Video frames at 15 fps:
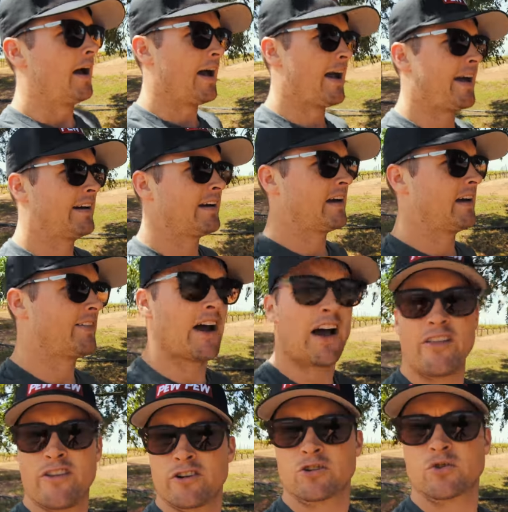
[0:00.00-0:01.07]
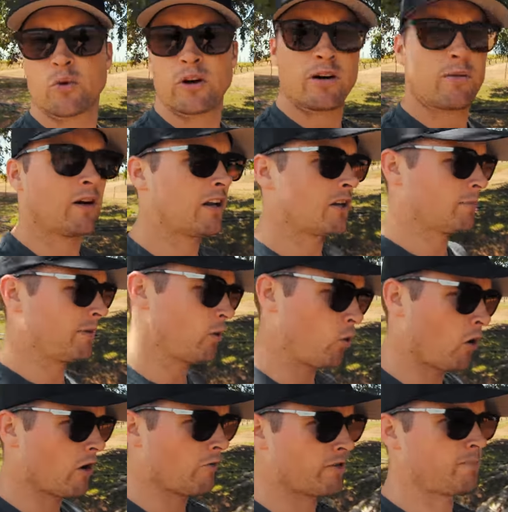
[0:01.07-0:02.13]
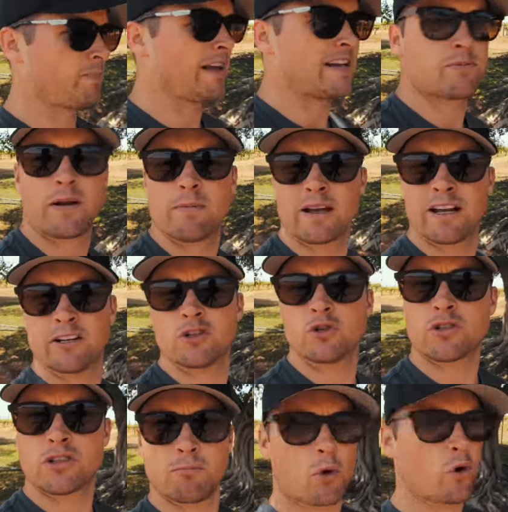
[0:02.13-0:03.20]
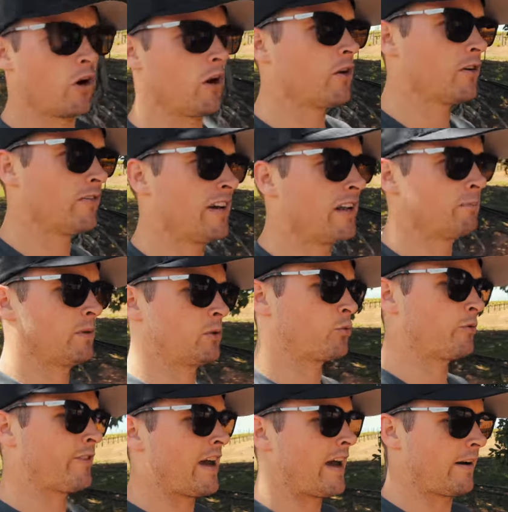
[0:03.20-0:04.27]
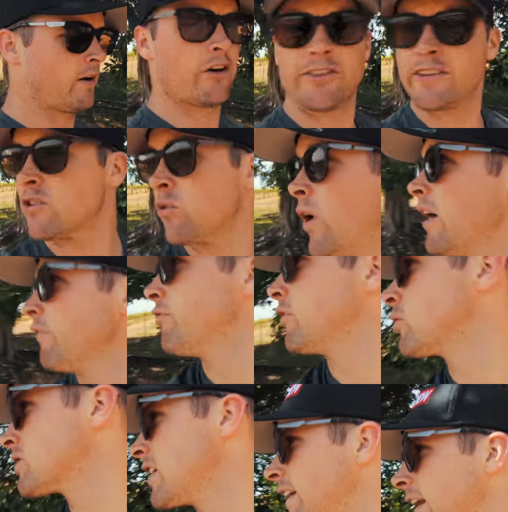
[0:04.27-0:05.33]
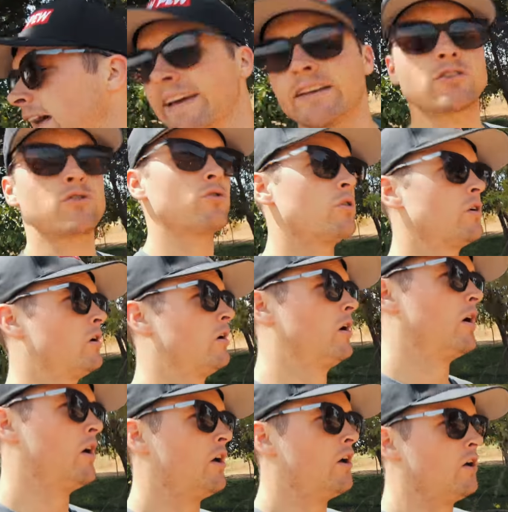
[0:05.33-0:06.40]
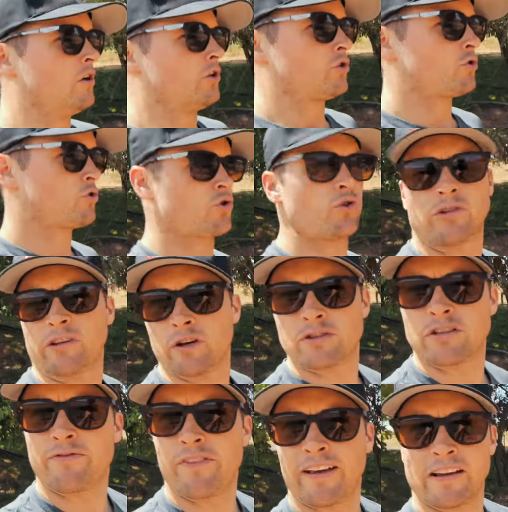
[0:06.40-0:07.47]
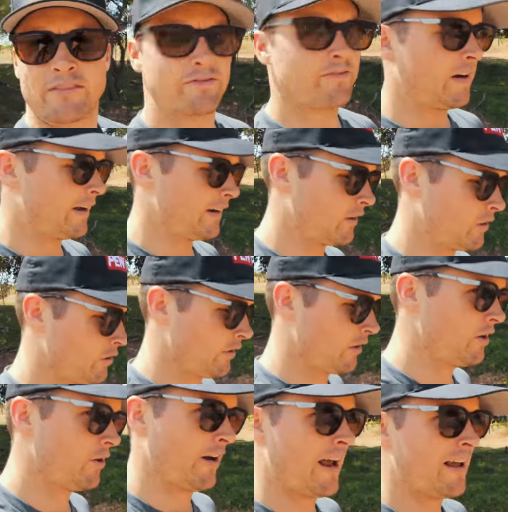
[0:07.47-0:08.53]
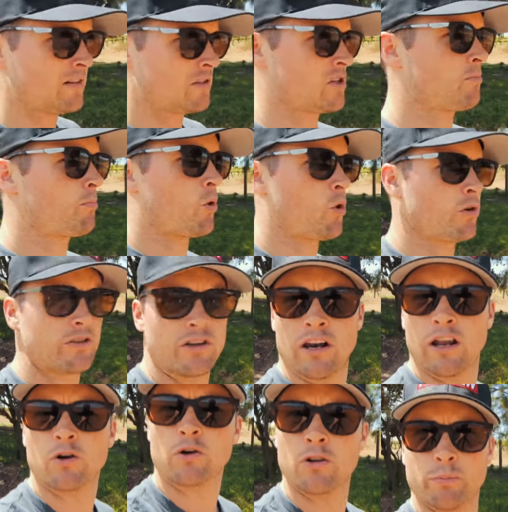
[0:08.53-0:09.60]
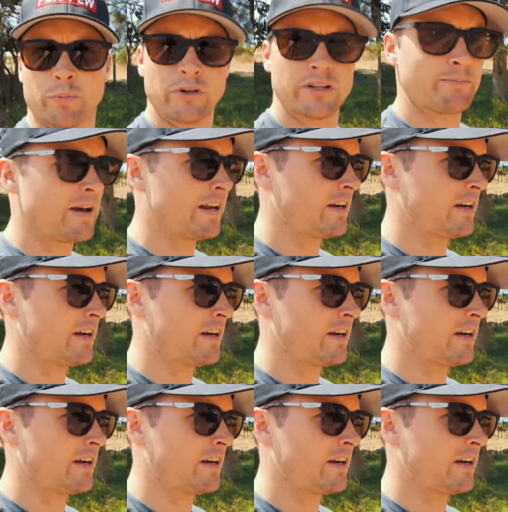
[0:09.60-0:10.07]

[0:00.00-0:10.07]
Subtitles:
others were a little bit all over the place, but I'm gonna do some more load development with that on this rifle because I'd like to shoot those if I can find a good node and support the local bullet